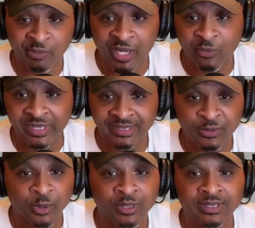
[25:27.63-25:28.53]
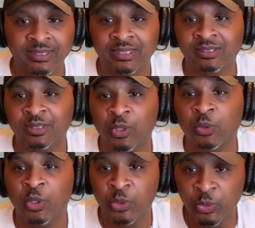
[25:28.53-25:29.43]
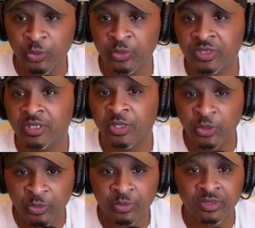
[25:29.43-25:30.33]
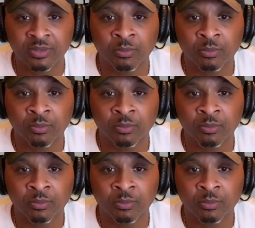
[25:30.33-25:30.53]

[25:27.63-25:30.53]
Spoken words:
about week 0 because there's no huge